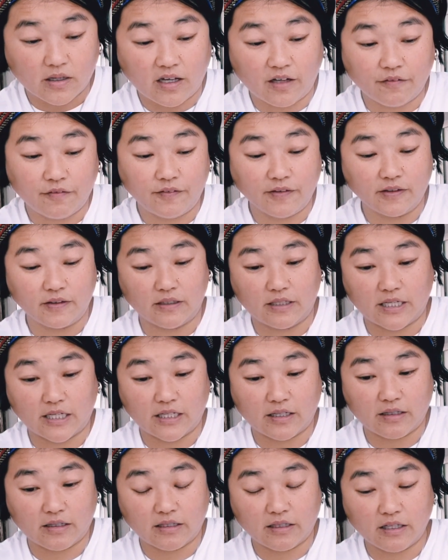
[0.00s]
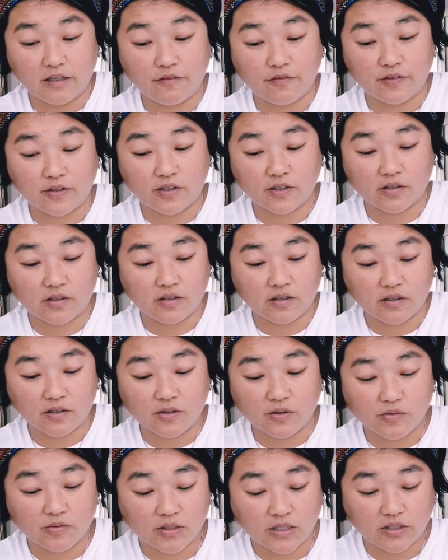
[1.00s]
I feel like even
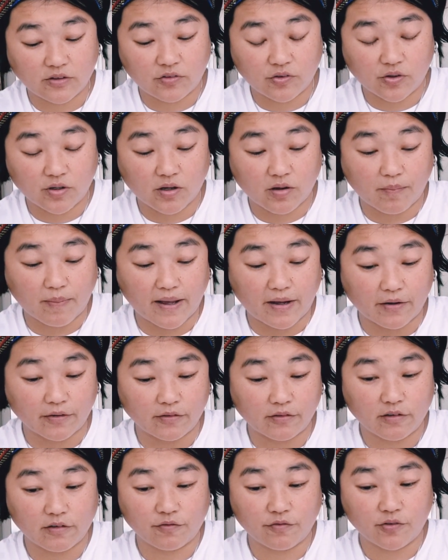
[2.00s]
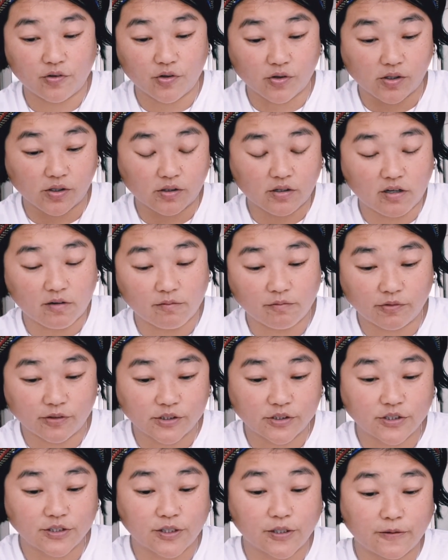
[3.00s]
you need to come out of your
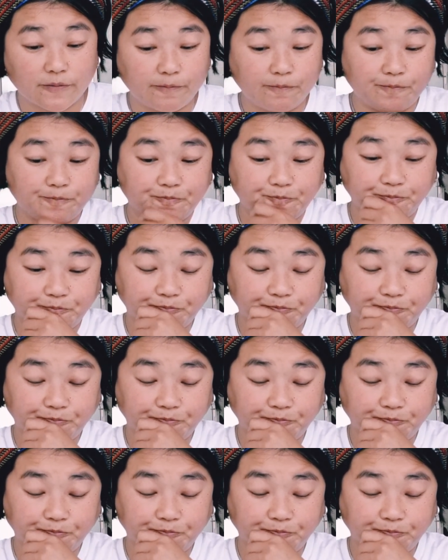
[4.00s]
comfort zone.